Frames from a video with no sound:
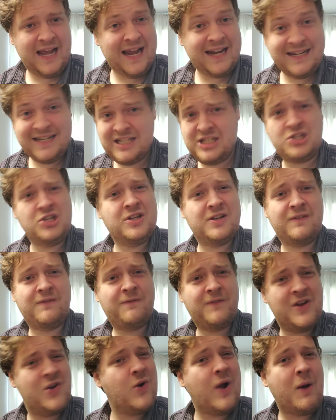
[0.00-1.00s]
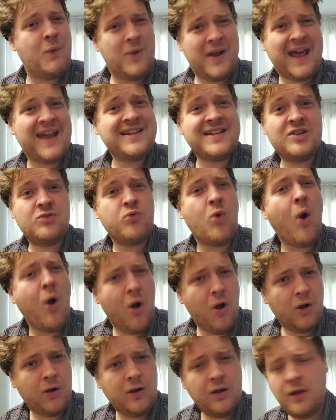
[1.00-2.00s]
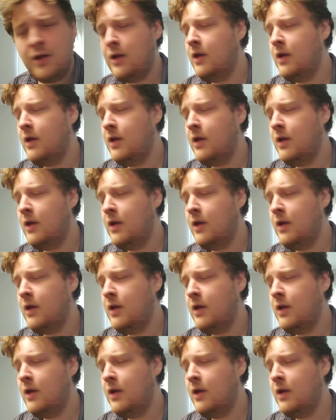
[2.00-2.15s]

I need to figure out what I did wrong.